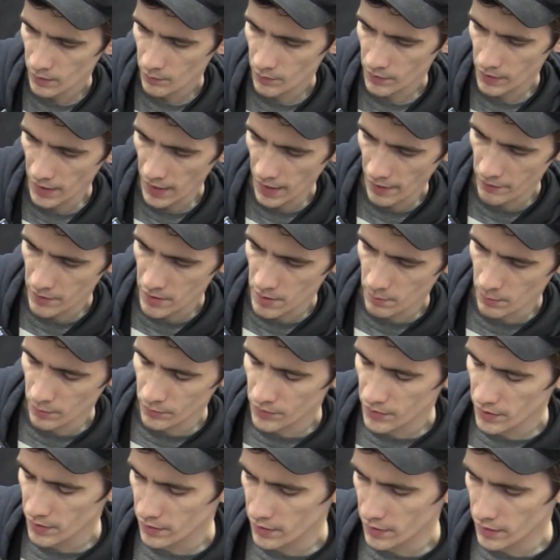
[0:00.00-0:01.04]
The average
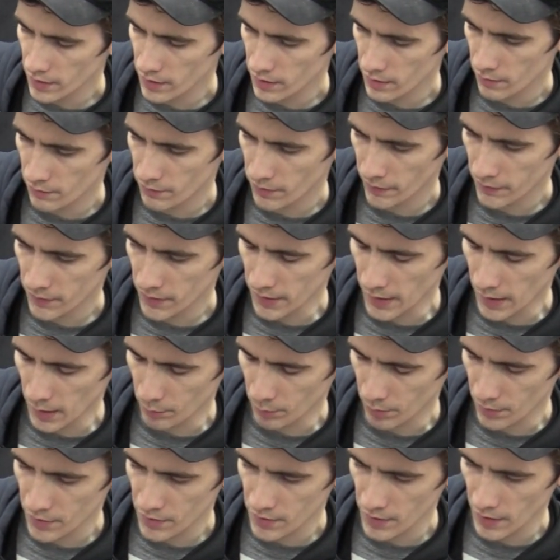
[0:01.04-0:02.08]
motility of
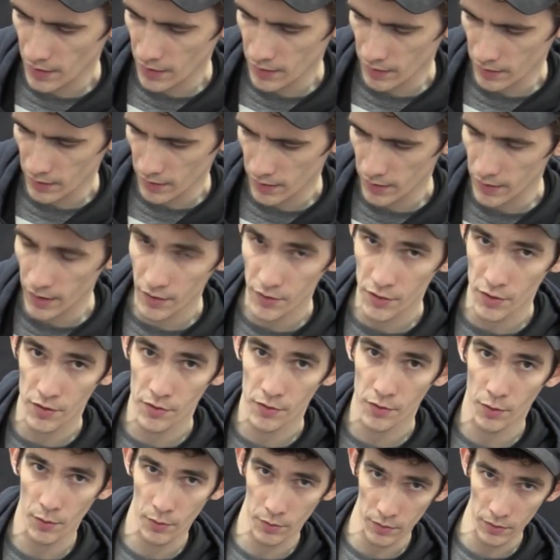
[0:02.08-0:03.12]
59%, again, that's just
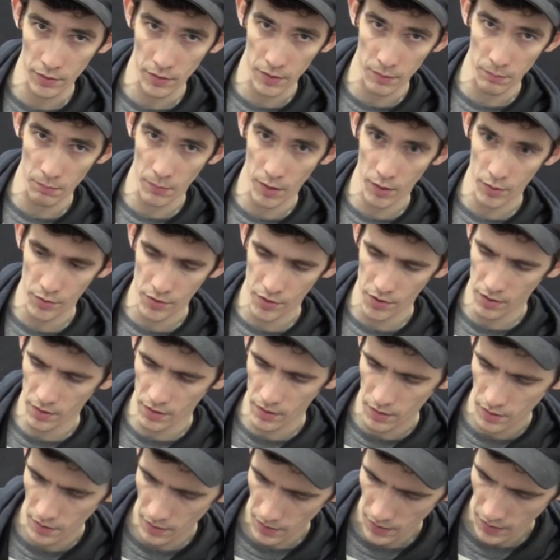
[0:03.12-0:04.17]
total in
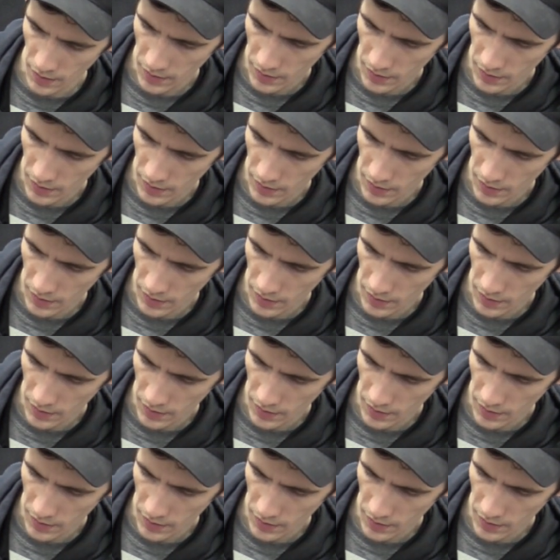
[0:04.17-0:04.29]
motion,